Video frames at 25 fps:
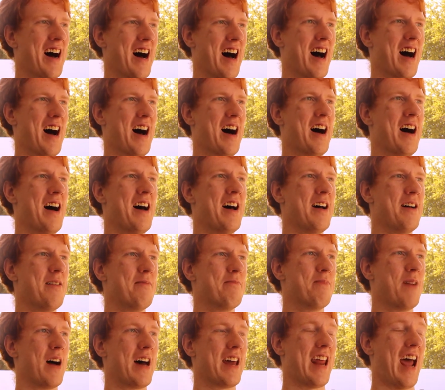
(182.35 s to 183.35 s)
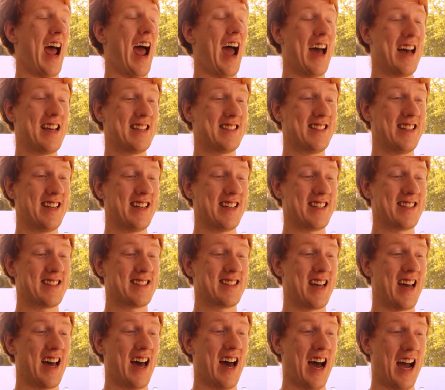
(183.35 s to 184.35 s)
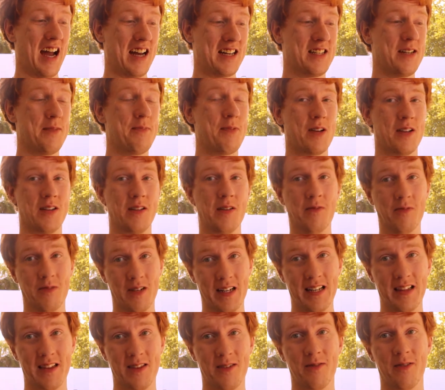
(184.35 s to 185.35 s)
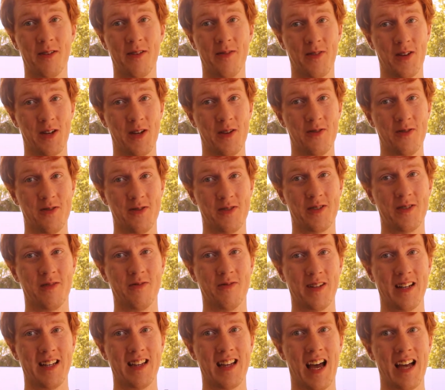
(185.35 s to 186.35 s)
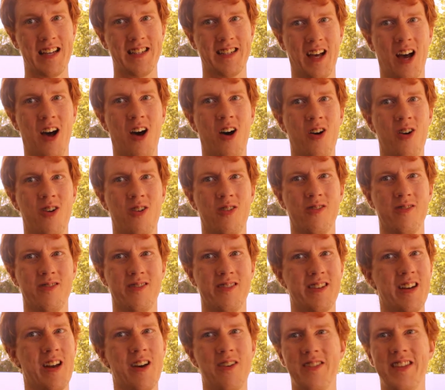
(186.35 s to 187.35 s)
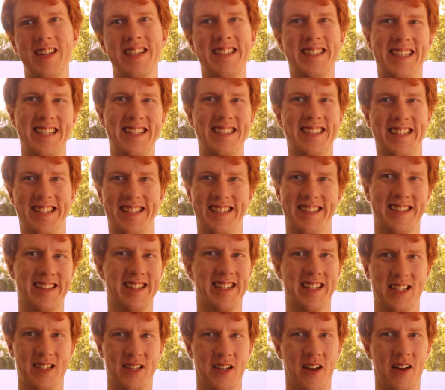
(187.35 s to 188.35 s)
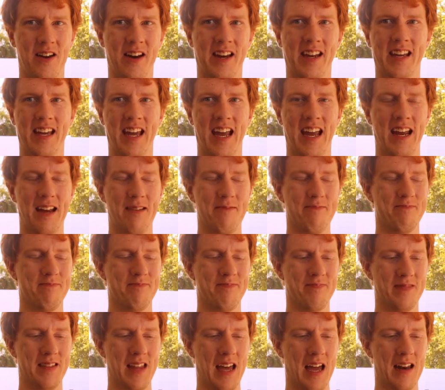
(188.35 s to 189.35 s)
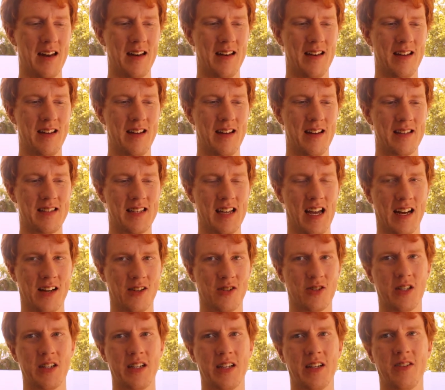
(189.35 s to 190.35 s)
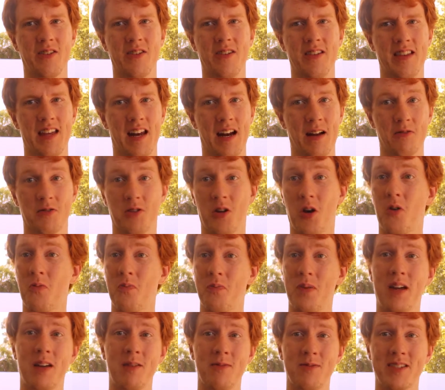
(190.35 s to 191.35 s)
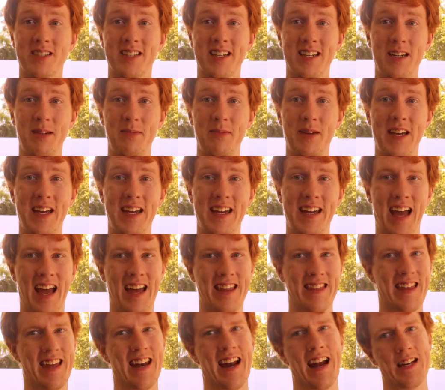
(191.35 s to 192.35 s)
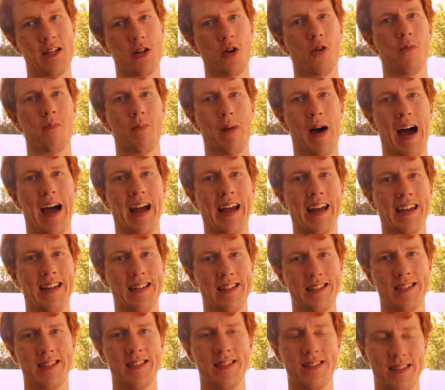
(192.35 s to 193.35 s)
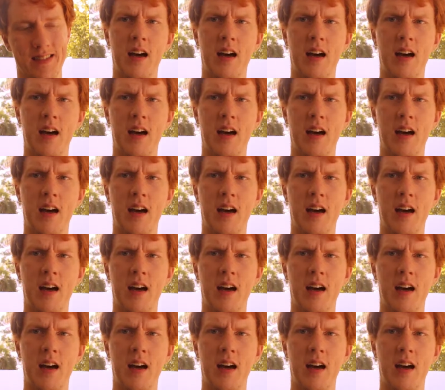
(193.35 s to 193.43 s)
But as is, I typically read the reviews, realize, oh, no, this isn't the Sonic game that is actually good that I was hoping it was gonna be, and then I don't buy it.